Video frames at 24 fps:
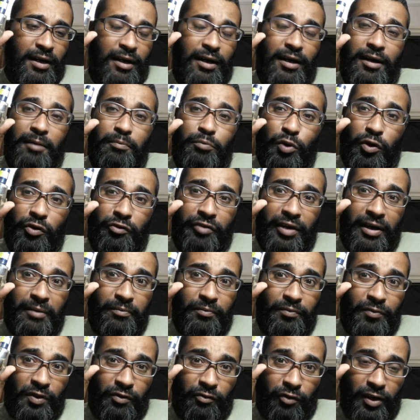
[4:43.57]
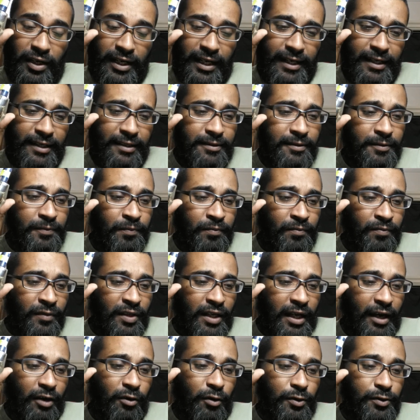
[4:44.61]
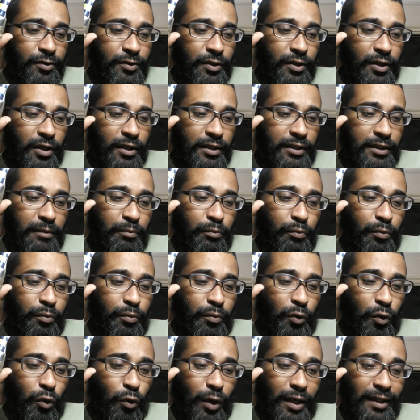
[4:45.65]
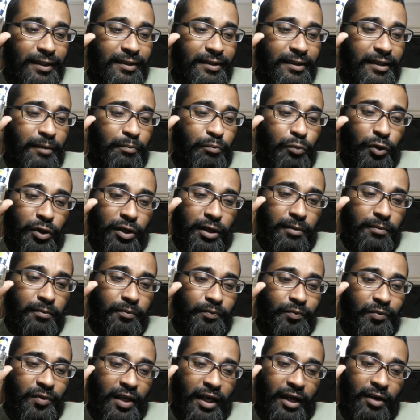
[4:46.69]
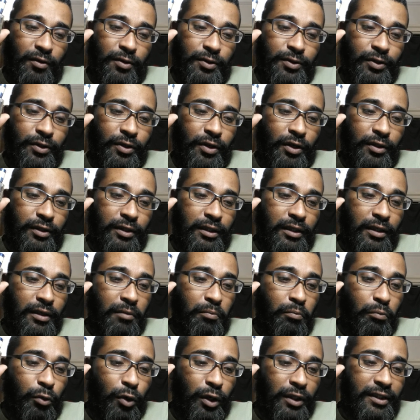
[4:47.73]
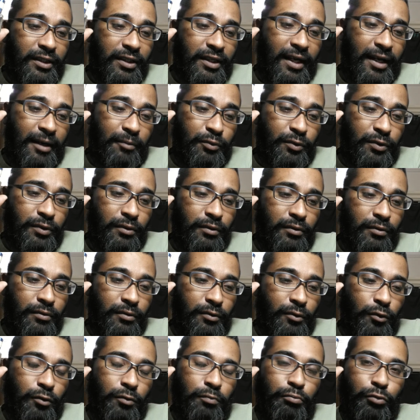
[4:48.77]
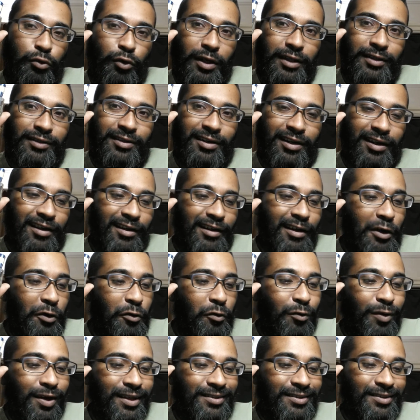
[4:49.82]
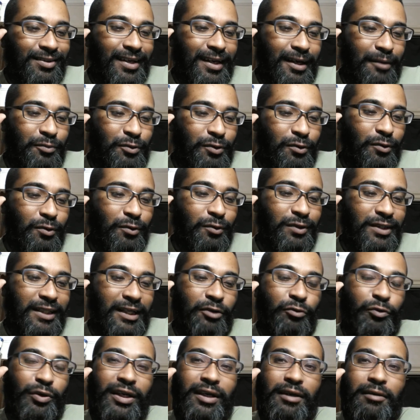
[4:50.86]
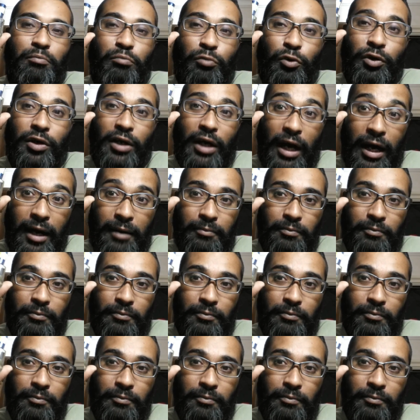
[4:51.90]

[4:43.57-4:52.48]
uh, Purfam for ladies, and also got a Quatre Pour Homme, and also got Quatre, abs Quatre, Quatre Absolu de Nuit Pur